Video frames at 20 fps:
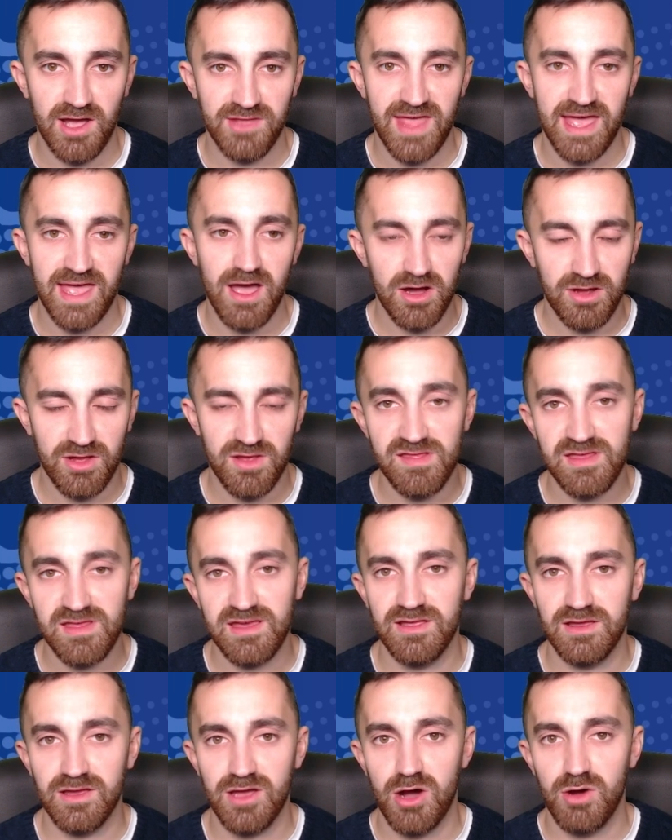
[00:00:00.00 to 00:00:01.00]
They are
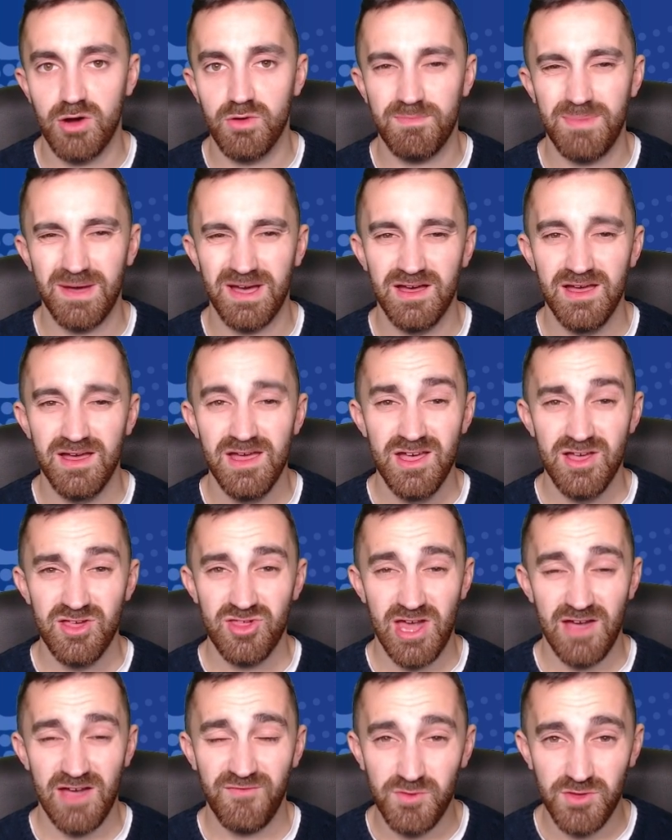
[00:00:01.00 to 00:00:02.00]
conceding goals, but
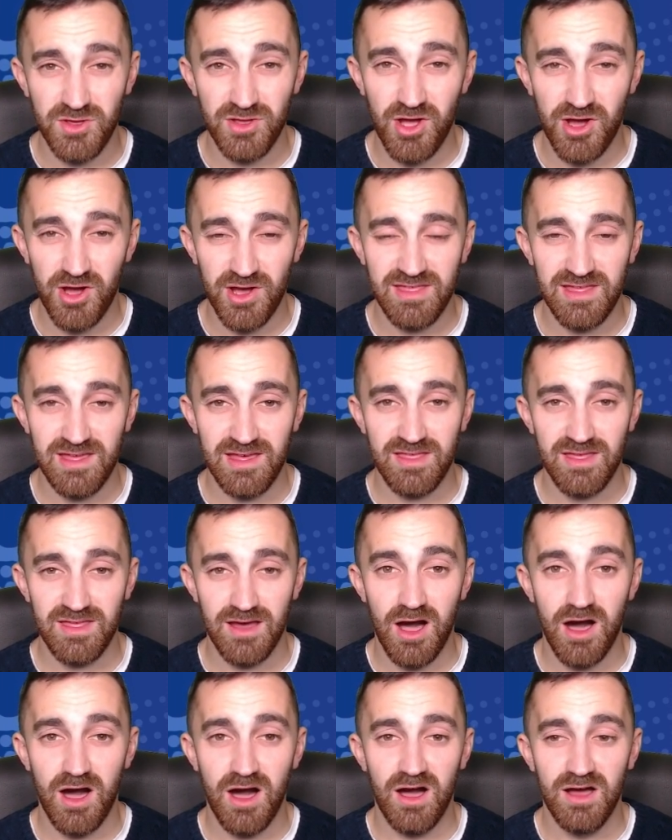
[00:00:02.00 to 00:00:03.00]
Sheffield United
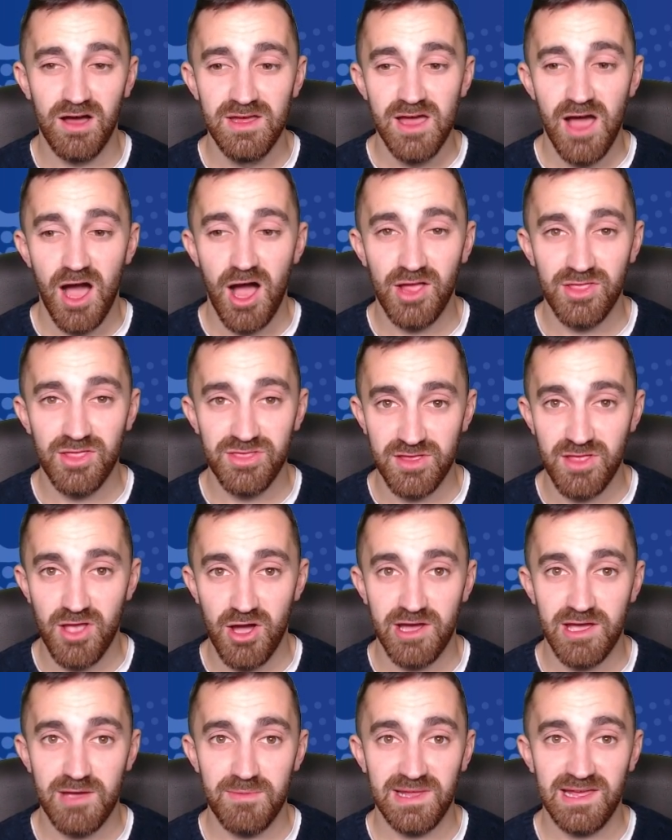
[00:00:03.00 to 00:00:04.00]
are
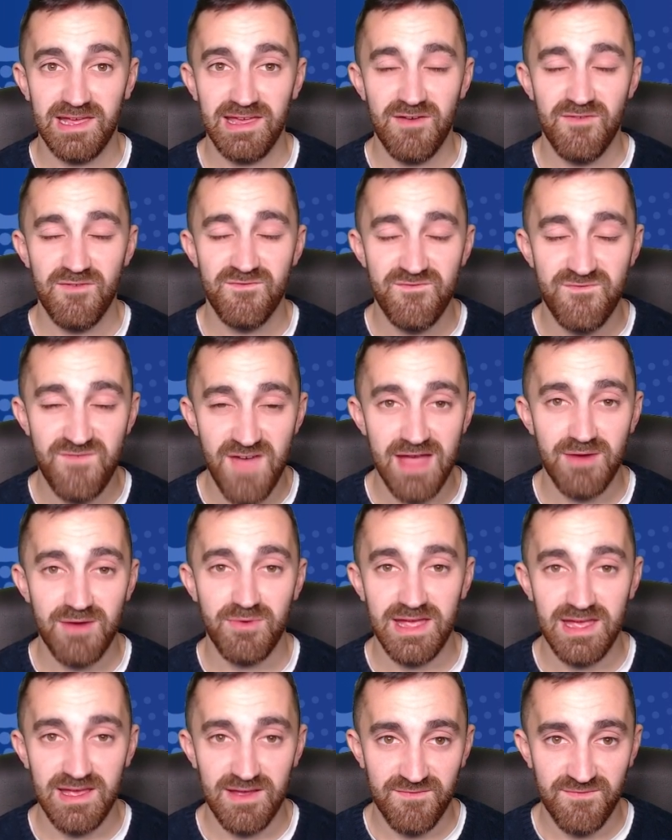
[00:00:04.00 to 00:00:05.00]
undeniably
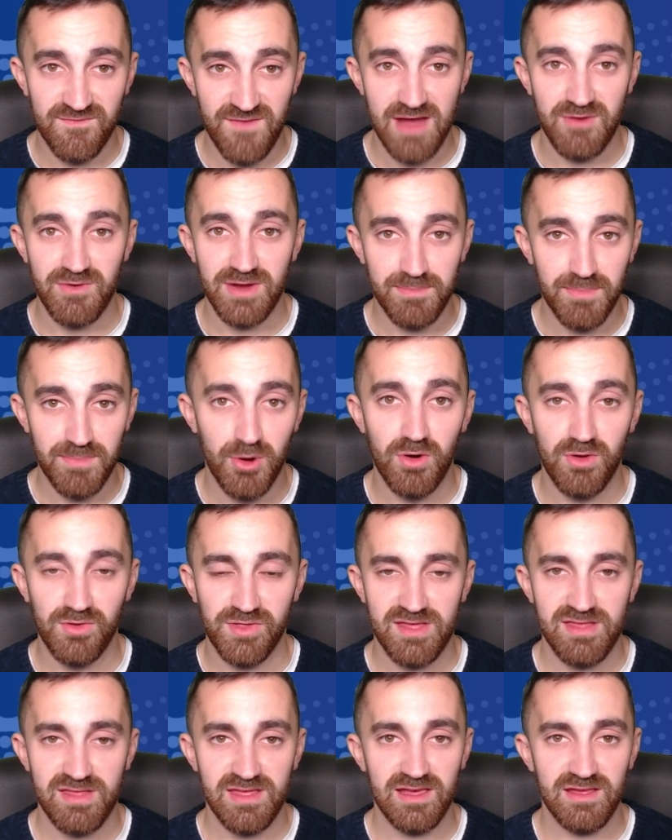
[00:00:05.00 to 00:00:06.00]
very, very poor
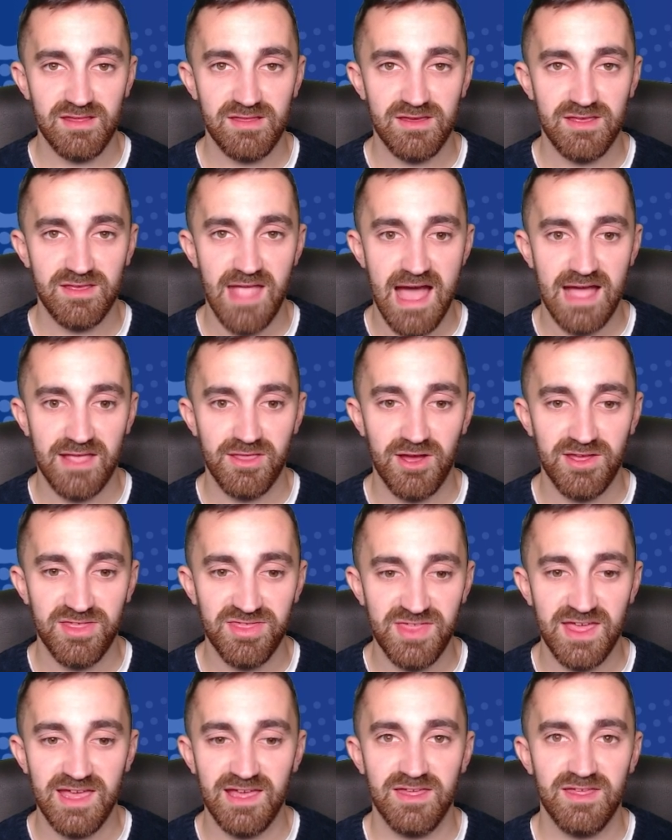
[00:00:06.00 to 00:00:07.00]
this season. And I
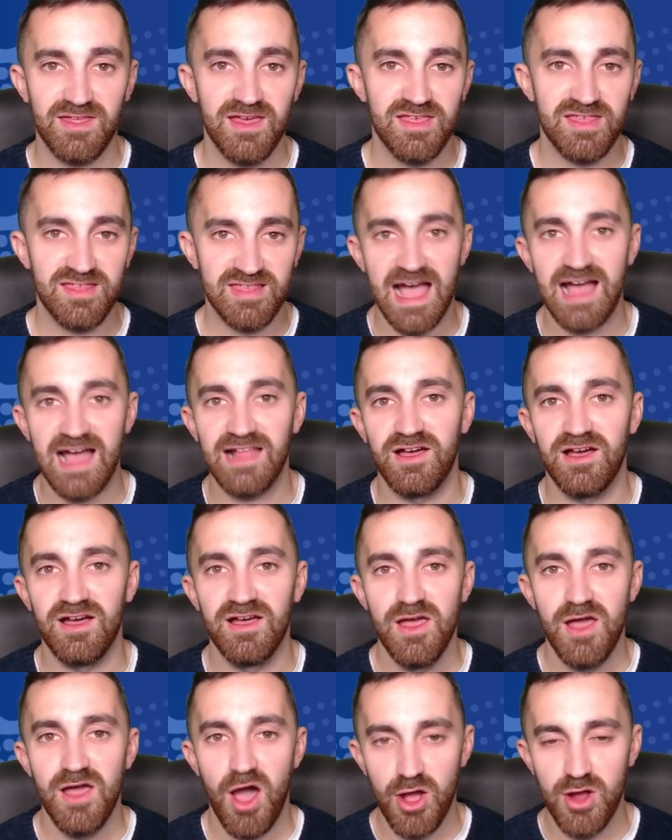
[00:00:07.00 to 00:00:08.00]
think
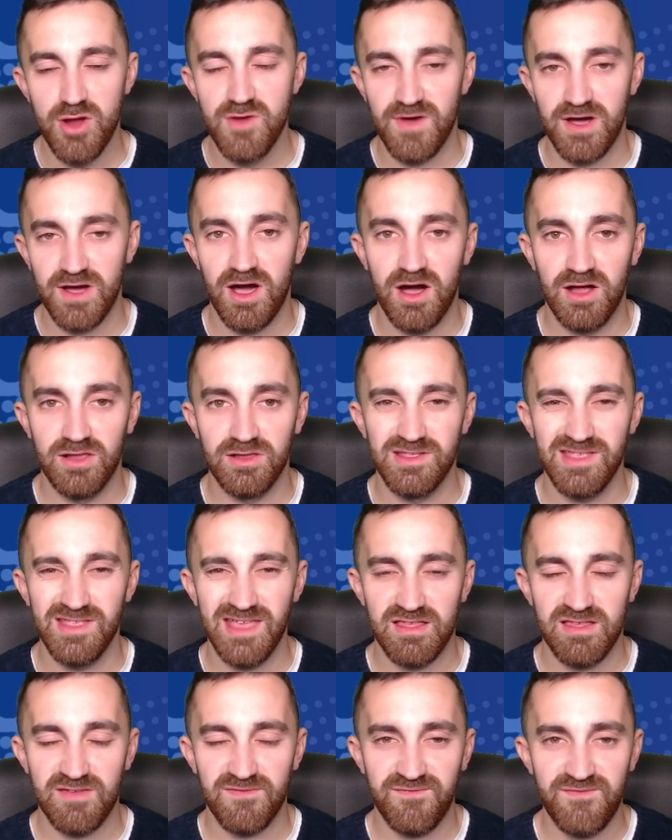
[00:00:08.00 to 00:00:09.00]
Salah over Haaland
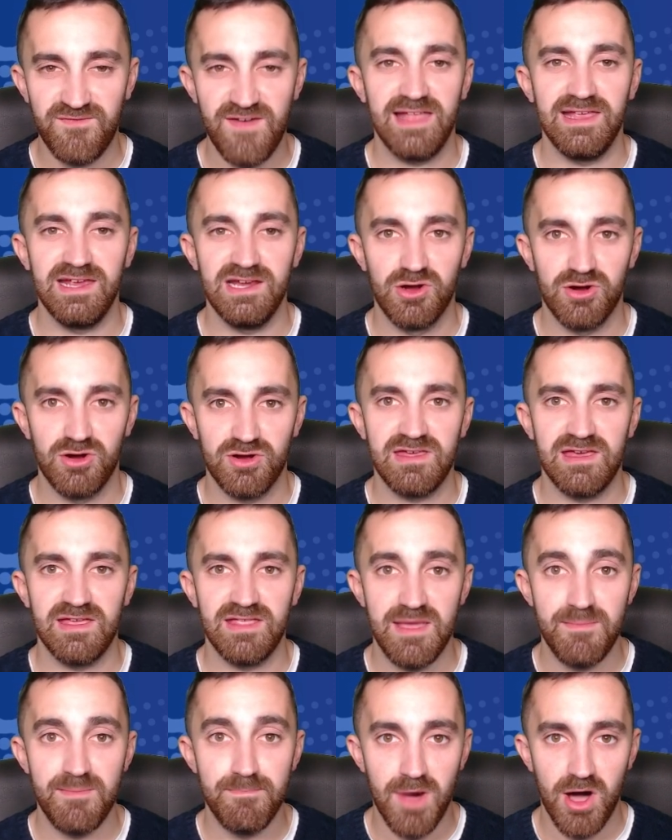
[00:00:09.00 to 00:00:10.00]
is fairly locked
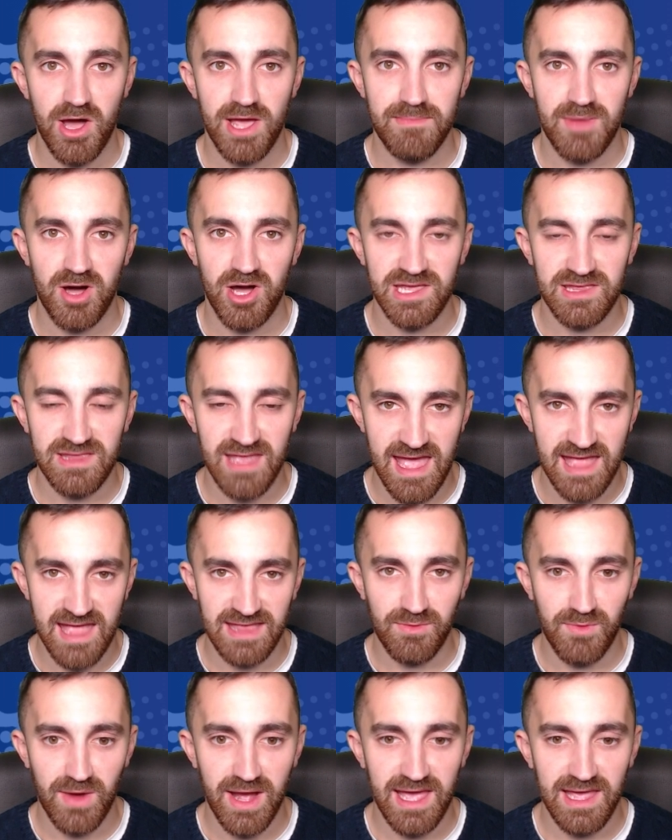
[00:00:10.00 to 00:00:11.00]
in my mind
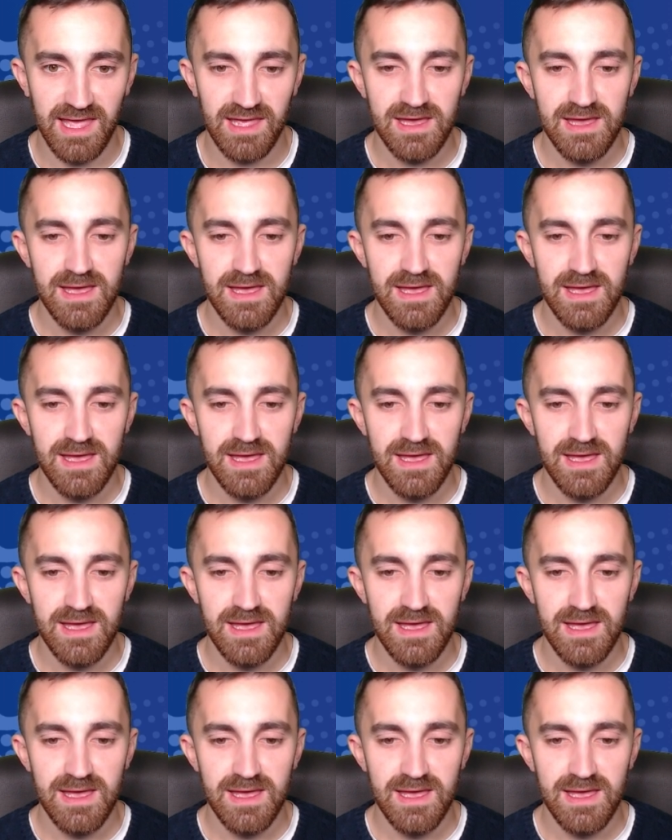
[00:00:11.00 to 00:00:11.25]
anyway.